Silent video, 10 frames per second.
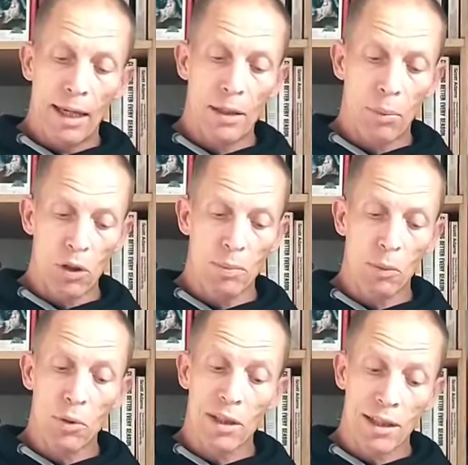It is
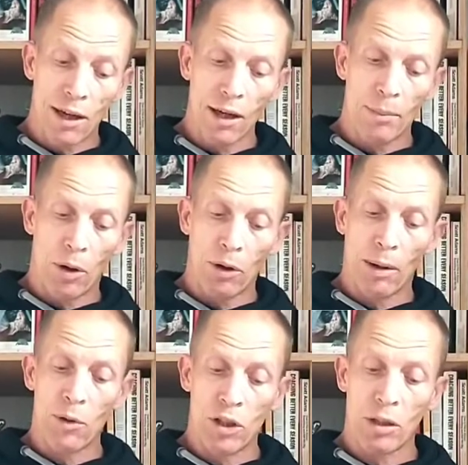possible to design a
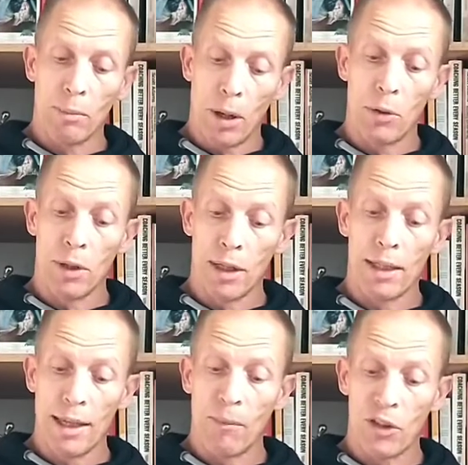program which a component
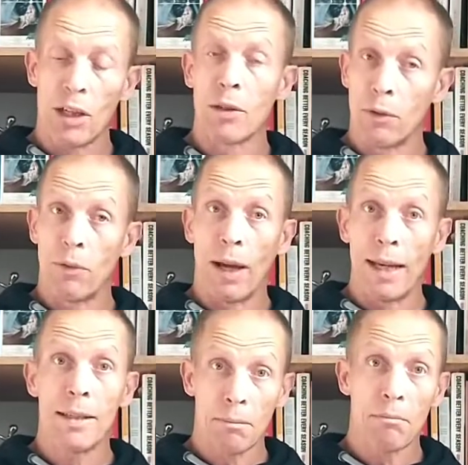is emphasized for a
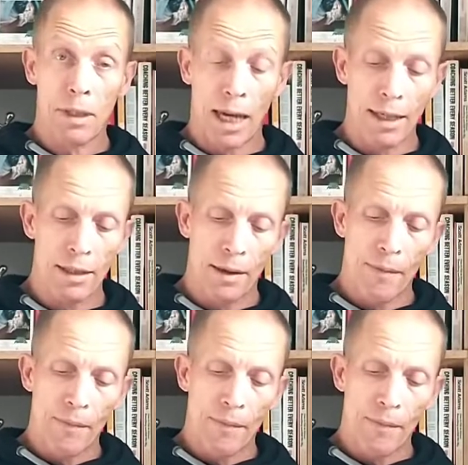phase, yes,